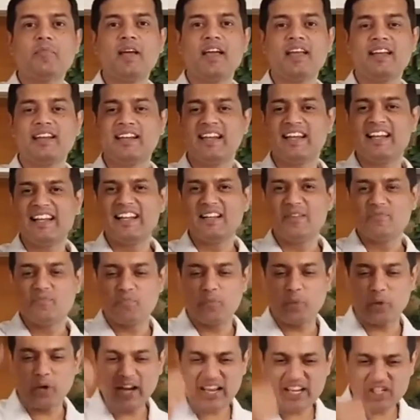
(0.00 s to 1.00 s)
Amen.
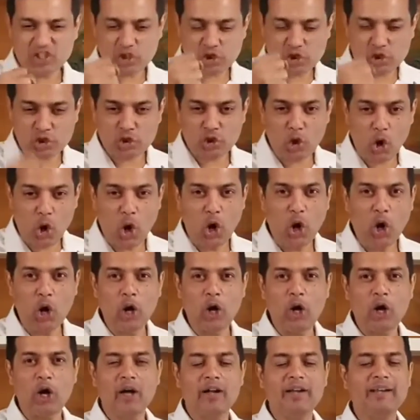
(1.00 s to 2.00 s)
Press
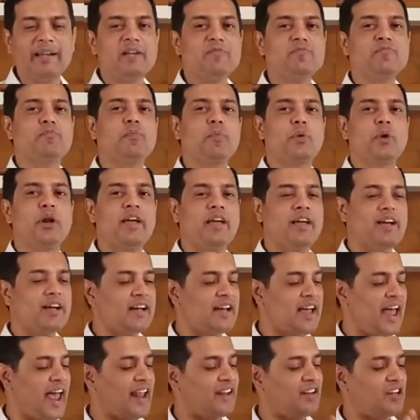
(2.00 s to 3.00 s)
on in
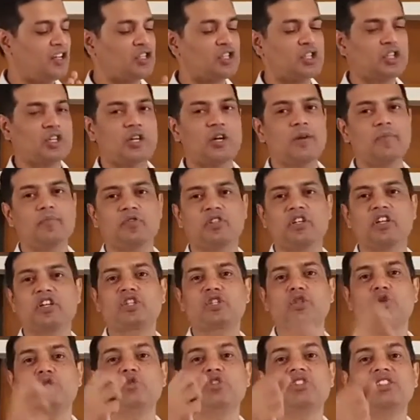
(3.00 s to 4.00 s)
prayer and the
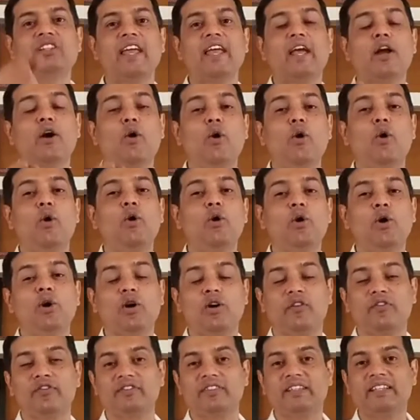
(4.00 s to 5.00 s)
scriptures to take
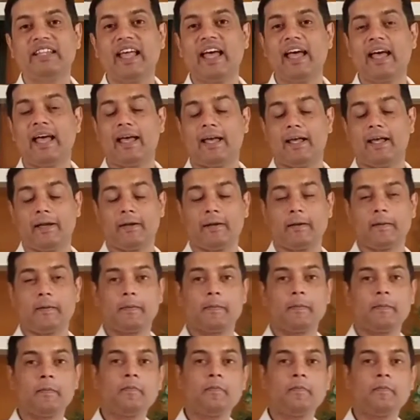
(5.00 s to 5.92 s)
hold of that.